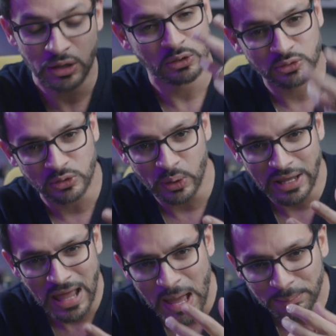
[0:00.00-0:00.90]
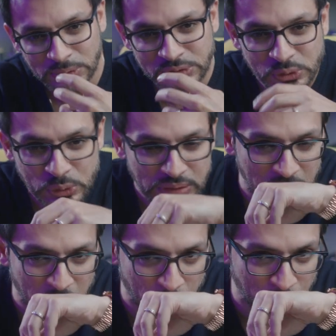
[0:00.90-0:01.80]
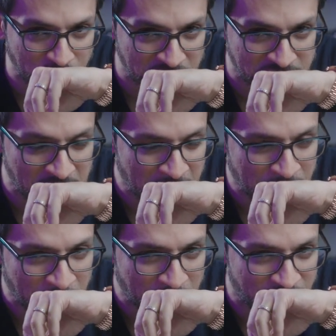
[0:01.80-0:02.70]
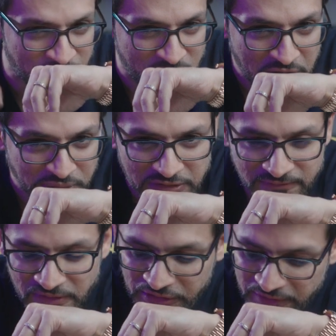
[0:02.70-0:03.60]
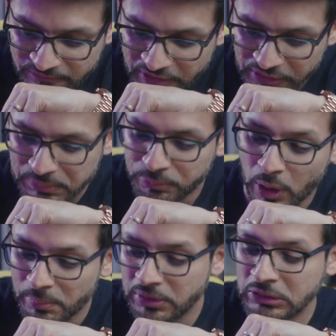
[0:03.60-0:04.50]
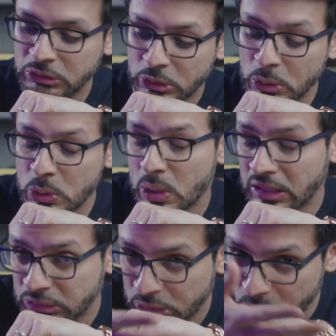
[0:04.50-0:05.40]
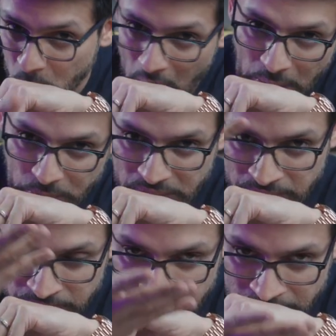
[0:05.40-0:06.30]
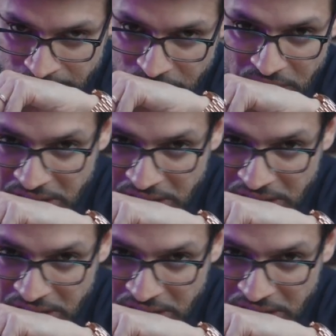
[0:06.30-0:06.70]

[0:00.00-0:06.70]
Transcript: So an apple strudel accord is very prominent through and throughout the